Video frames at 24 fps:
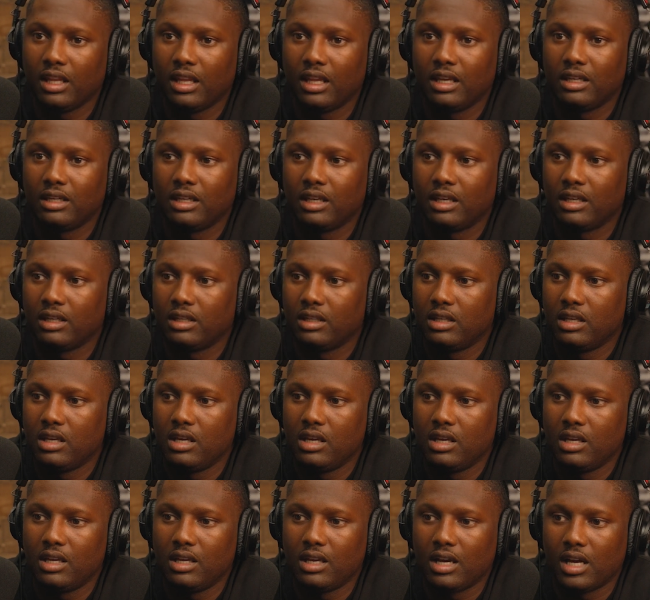like that,
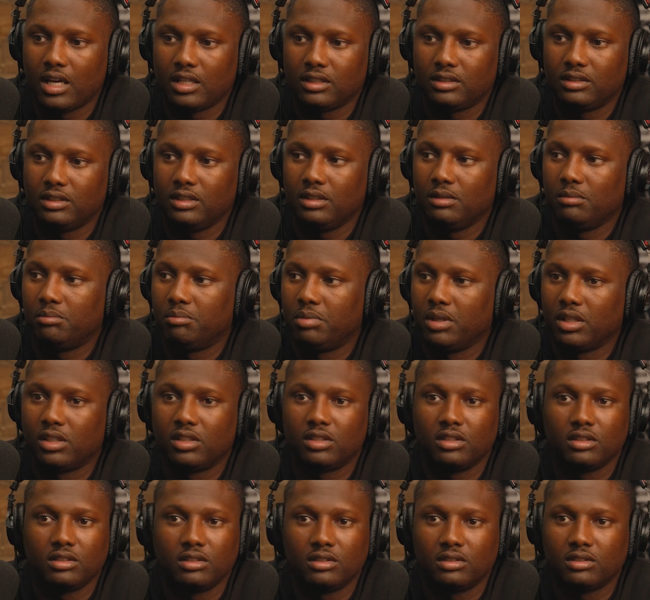I see
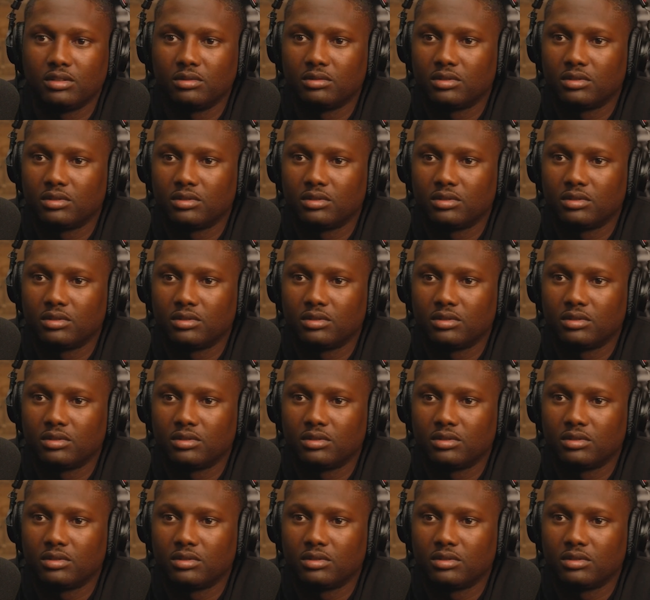pictures.